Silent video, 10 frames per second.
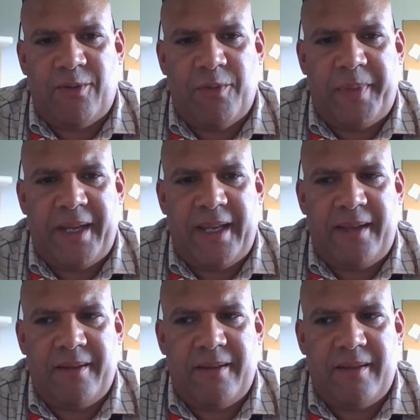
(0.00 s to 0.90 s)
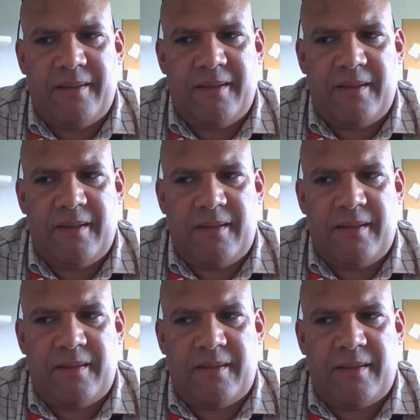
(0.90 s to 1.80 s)
will be
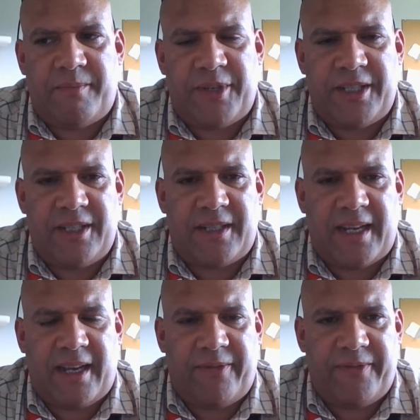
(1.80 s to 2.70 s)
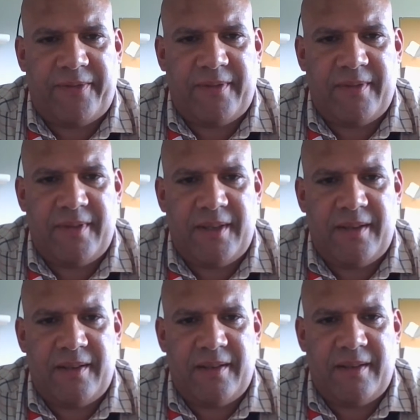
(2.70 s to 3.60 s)
prison staff,
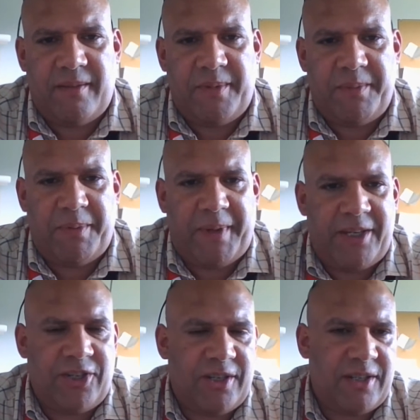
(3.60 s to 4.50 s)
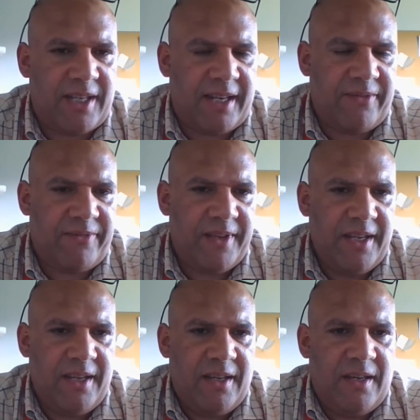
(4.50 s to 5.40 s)
there'll be probation staff,
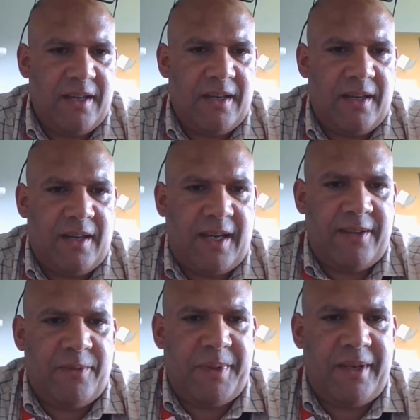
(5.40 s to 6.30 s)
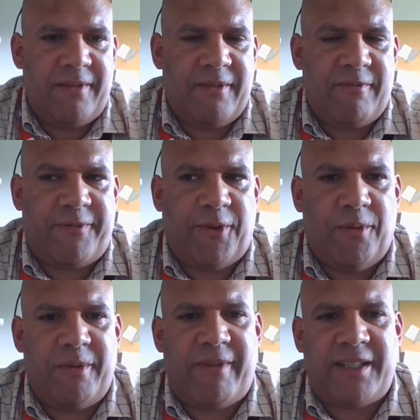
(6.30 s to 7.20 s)
and there'll be
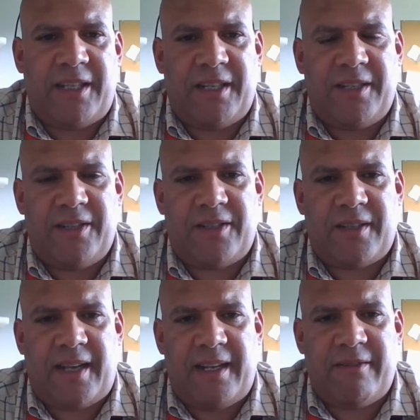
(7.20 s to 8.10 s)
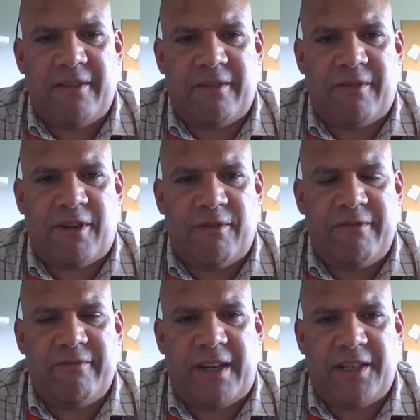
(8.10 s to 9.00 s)
former residents and
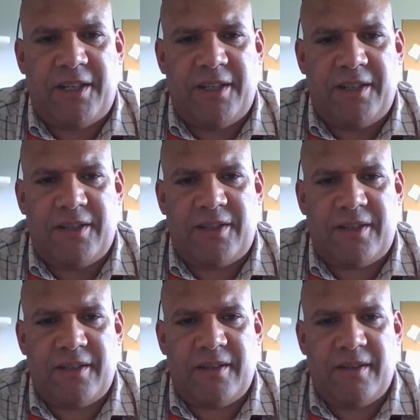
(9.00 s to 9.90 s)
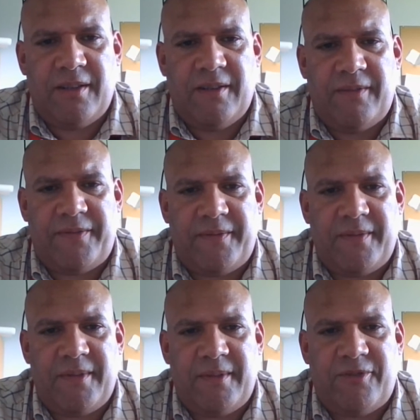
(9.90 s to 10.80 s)
current residents of
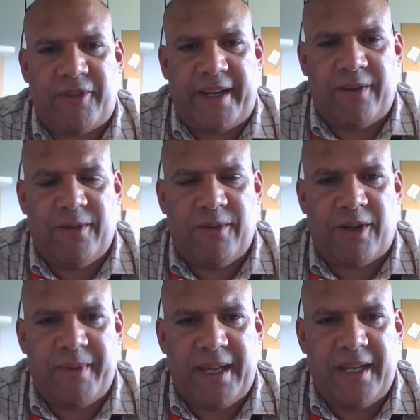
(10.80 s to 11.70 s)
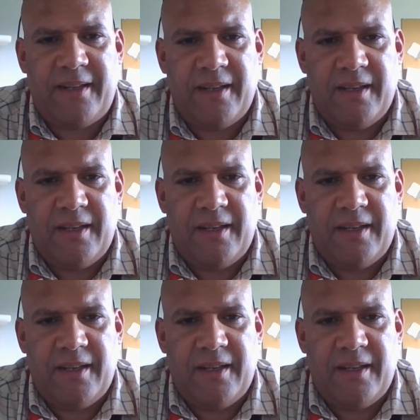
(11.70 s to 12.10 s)
Drake Hall coming in